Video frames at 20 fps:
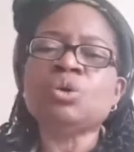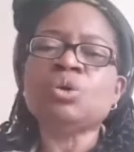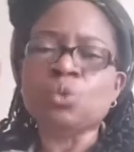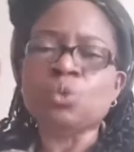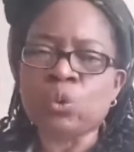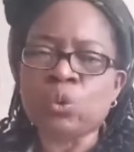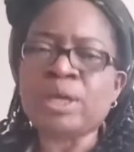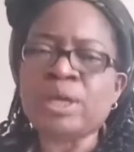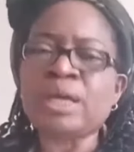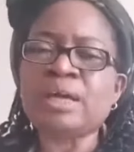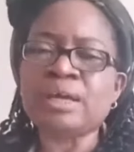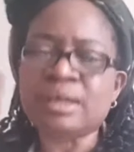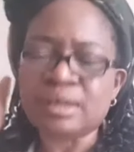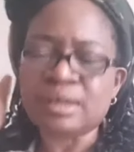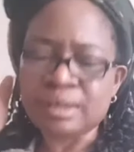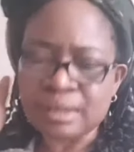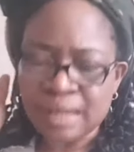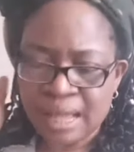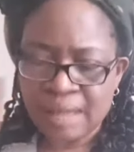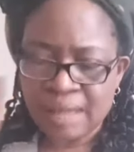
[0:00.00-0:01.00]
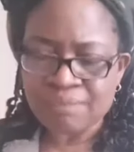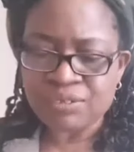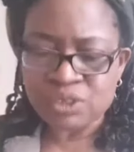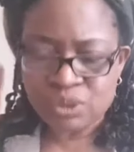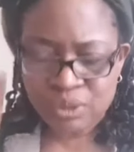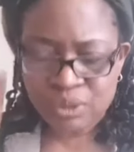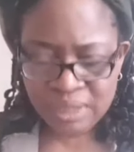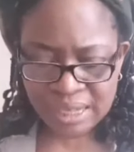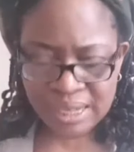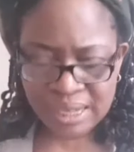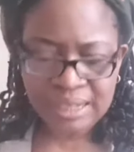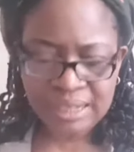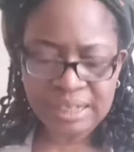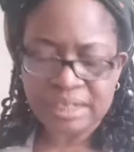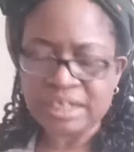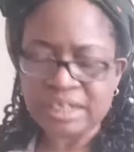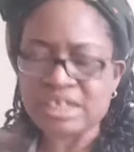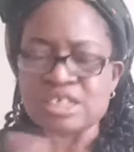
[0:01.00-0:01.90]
We have to learn it.